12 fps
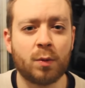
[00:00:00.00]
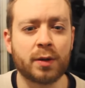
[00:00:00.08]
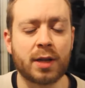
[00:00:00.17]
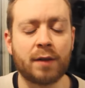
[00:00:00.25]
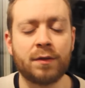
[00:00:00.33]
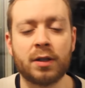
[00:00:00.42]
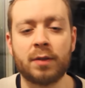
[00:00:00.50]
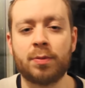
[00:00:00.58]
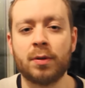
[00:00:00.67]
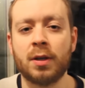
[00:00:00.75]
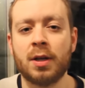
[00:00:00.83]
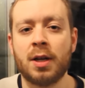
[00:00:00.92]
we've definitely
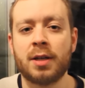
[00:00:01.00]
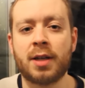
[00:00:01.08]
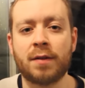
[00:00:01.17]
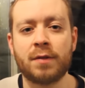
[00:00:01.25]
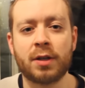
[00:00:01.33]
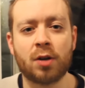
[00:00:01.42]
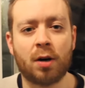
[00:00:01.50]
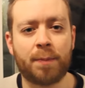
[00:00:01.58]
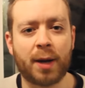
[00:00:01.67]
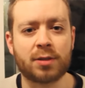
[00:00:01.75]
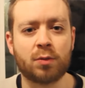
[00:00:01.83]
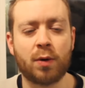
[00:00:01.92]
got a
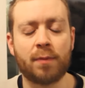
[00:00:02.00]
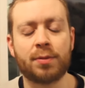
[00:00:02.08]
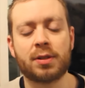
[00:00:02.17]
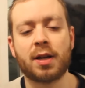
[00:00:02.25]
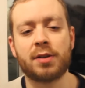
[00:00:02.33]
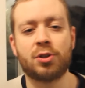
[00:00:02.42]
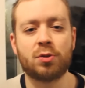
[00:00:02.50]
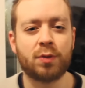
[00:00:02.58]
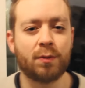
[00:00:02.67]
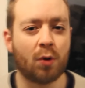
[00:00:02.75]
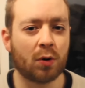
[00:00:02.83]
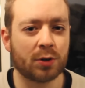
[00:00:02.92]
better win percentage
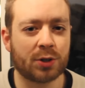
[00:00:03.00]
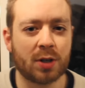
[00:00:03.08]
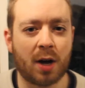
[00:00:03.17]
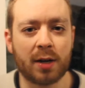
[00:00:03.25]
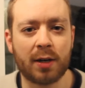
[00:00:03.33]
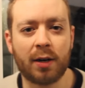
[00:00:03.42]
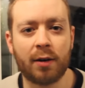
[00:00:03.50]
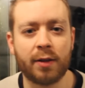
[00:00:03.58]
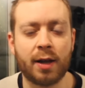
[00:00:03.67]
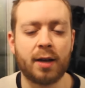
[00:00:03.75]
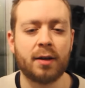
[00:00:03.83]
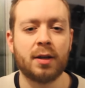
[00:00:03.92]
with Morgan Schneiderlin in
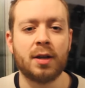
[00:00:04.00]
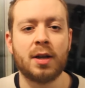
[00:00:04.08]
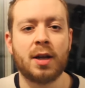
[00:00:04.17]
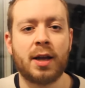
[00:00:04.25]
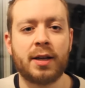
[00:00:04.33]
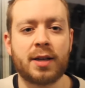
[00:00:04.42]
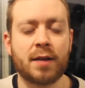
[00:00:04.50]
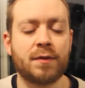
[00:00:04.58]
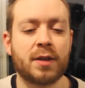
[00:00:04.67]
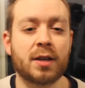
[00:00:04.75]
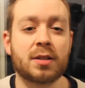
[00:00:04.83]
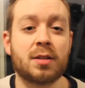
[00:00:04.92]
there. He
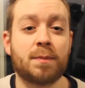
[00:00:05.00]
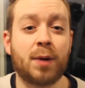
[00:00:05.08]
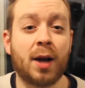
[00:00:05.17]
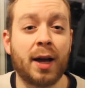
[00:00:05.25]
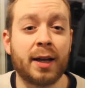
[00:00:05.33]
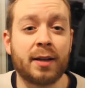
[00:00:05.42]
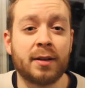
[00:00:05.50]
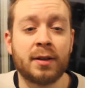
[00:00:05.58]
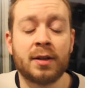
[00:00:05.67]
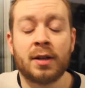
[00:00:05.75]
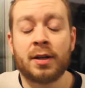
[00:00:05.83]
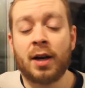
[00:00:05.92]
definitely has to play.
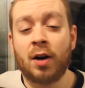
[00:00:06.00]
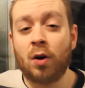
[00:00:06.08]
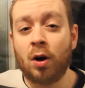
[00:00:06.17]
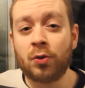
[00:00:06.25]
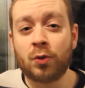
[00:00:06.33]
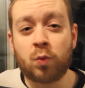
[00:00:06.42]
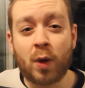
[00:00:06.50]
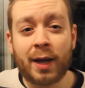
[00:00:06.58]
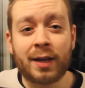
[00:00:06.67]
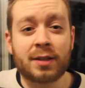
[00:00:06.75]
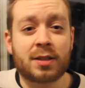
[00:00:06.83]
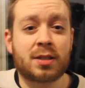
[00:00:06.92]
Now on the
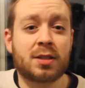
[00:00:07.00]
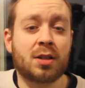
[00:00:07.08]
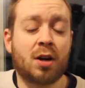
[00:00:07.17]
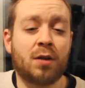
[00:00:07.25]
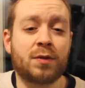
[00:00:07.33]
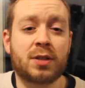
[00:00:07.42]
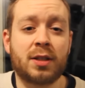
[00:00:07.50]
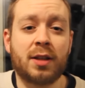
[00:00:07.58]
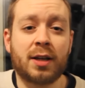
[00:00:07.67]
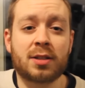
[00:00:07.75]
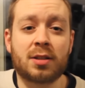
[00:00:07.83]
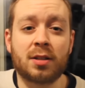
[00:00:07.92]
wings, obviously
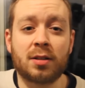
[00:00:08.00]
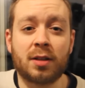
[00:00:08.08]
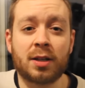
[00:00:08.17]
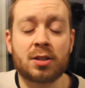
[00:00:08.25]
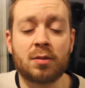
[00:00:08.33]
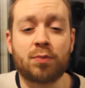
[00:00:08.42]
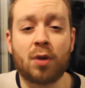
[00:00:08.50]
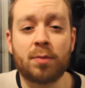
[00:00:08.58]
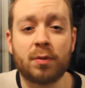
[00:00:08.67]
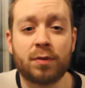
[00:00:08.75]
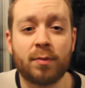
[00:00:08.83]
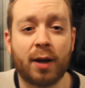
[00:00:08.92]
that's the
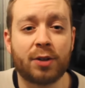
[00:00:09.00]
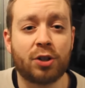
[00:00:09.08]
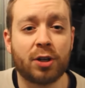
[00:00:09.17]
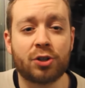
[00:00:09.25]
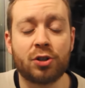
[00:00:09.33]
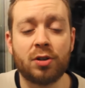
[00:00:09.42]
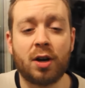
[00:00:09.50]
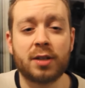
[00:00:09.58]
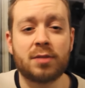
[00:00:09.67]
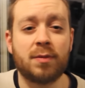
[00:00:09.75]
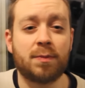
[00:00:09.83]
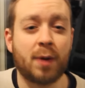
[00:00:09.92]
problem for Manchester
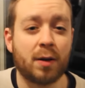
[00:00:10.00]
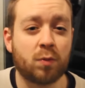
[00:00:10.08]
United. We've